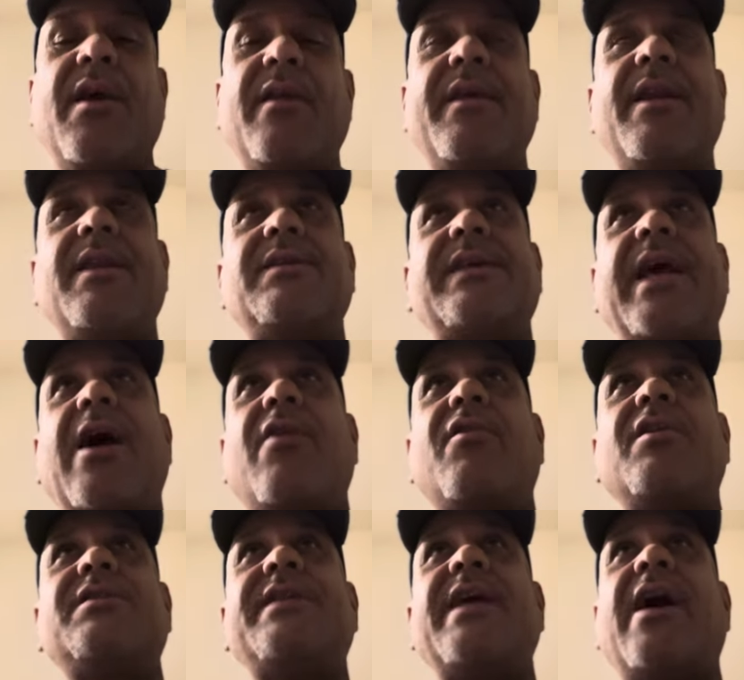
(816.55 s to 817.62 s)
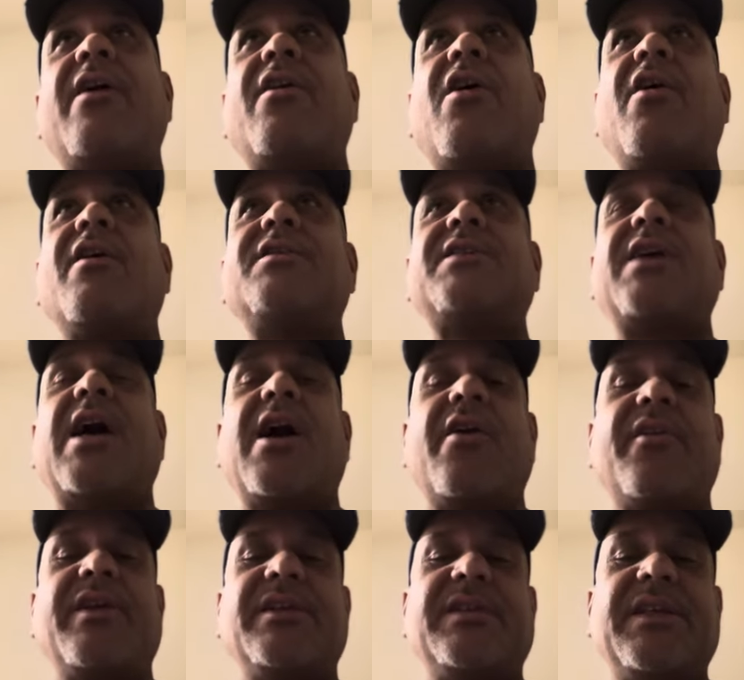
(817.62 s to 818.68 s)
that has held us down our entire
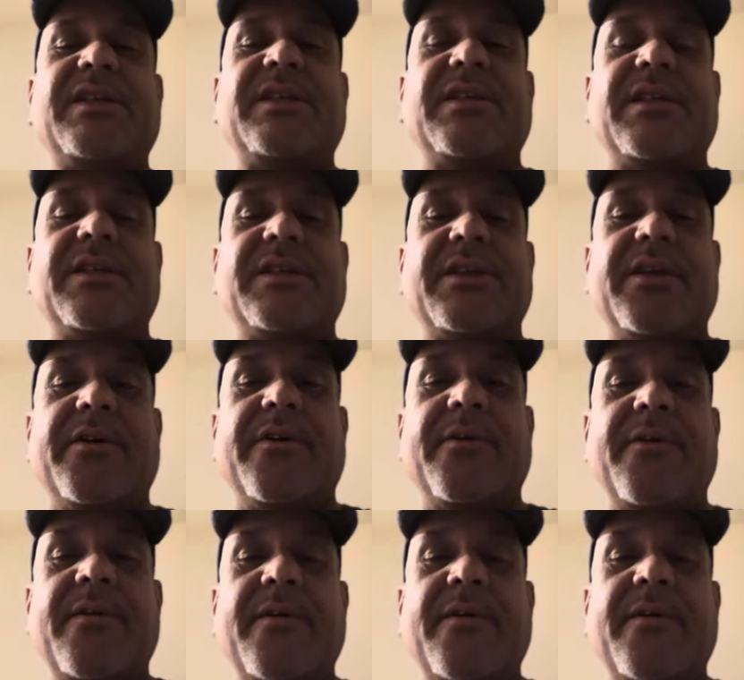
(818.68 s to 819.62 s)
existence here.